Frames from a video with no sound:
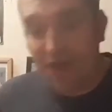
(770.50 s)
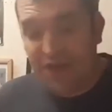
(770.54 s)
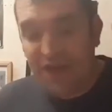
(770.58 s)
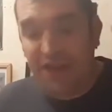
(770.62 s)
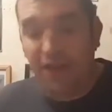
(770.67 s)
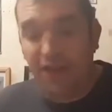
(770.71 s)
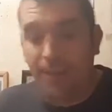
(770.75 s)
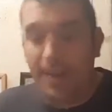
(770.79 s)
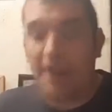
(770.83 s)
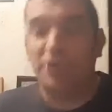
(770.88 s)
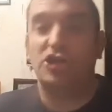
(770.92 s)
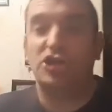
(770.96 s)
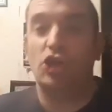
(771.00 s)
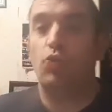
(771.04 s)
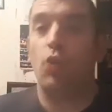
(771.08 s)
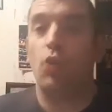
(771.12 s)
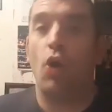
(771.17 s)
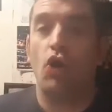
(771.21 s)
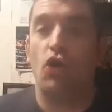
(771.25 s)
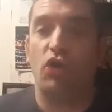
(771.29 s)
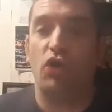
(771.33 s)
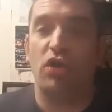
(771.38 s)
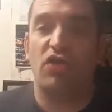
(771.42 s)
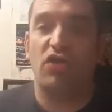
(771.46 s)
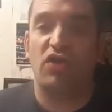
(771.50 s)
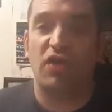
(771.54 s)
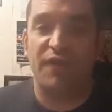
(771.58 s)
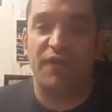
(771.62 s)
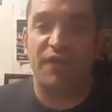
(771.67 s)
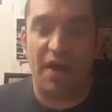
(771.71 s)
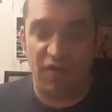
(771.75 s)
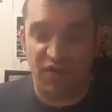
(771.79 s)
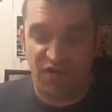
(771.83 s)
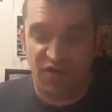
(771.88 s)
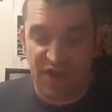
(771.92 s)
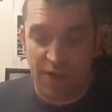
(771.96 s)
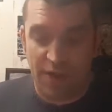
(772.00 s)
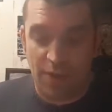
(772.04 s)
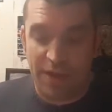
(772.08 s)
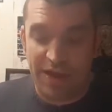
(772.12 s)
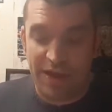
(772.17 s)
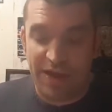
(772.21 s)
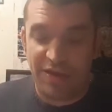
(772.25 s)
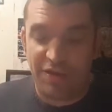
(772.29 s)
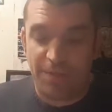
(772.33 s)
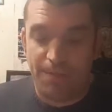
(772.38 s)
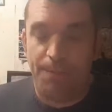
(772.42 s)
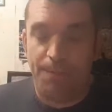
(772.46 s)
think the matches were good at Survivor
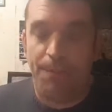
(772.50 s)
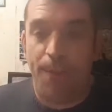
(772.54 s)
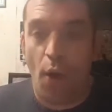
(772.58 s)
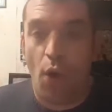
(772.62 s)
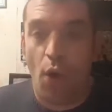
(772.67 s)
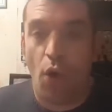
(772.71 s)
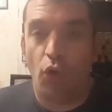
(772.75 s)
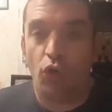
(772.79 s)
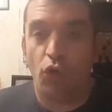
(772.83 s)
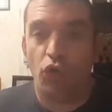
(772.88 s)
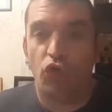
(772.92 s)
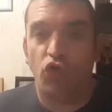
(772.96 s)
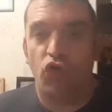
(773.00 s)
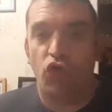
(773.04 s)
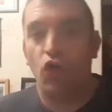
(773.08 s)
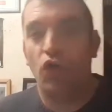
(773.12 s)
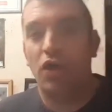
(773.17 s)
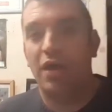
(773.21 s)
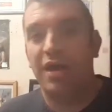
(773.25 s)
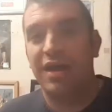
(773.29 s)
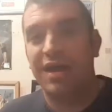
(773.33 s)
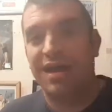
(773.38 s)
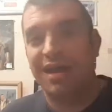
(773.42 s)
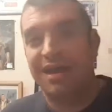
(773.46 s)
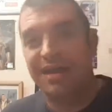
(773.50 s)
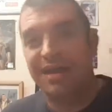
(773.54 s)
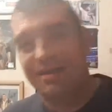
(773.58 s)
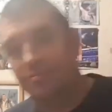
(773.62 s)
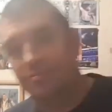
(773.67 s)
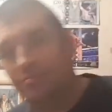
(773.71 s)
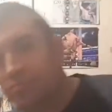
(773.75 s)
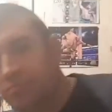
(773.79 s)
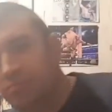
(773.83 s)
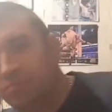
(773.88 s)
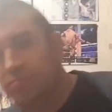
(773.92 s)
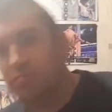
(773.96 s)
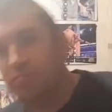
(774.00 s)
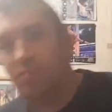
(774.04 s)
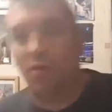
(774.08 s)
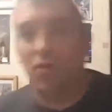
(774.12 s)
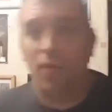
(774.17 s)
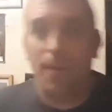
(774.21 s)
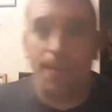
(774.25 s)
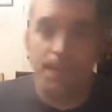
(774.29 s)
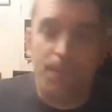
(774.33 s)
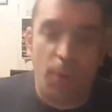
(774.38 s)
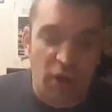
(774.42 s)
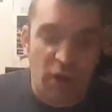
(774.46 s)
Series, but
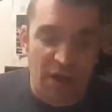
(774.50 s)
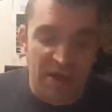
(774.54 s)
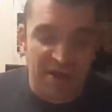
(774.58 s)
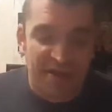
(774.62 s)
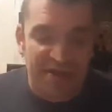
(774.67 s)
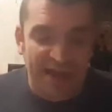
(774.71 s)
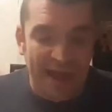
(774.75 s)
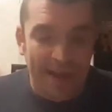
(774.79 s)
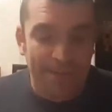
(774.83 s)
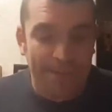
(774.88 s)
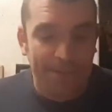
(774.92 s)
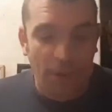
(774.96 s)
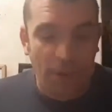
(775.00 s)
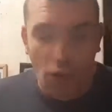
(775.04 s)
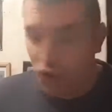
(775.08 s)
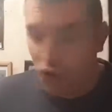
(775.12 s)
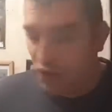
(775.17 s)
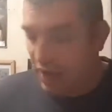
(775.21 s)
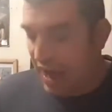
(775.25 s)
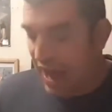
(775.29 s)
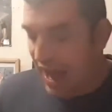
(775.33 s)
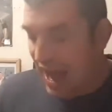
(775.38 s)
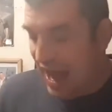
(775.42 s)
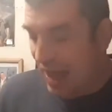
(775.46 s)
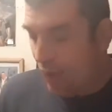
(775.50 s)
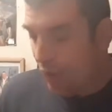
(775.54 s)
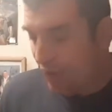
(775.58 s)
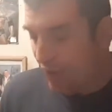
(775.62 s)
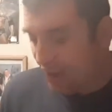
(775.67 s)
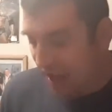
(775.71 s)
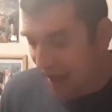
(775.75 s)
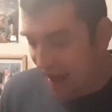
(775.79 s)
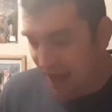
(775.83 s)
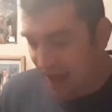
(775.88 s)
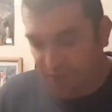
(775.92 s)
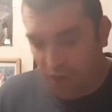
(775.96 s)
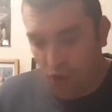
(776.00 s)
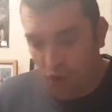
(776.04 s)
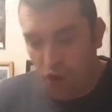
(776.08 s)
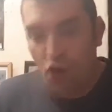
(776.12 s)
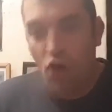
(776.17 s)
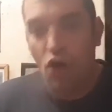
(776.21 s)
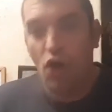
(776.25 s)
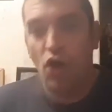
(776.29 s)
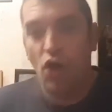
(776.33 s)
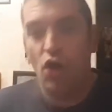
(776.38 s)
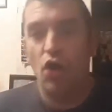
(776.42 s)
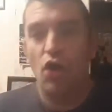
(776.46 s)
booking standpoint, I'll give
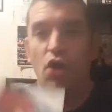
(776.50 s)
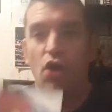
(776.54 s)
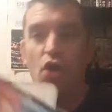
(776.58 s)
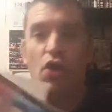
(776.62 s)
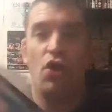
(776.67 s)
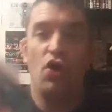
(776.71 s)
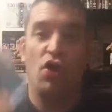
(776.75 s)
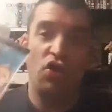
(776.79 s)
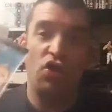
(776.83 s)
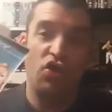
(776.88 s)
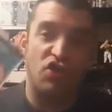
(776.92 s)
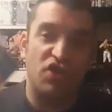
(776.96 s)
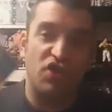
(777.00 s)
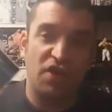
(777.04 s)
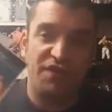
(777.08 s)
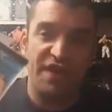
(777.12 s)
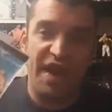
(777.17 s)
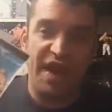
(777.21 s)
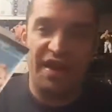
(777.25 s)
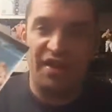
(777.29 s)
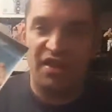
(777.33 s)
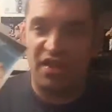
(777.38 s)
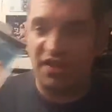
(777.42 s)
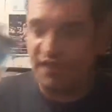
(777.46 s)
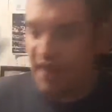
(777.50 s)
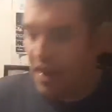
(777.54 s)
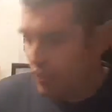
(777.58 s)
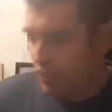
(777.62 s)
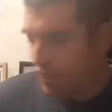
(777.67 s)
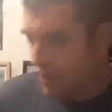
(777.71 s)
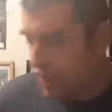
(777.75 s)
Survivor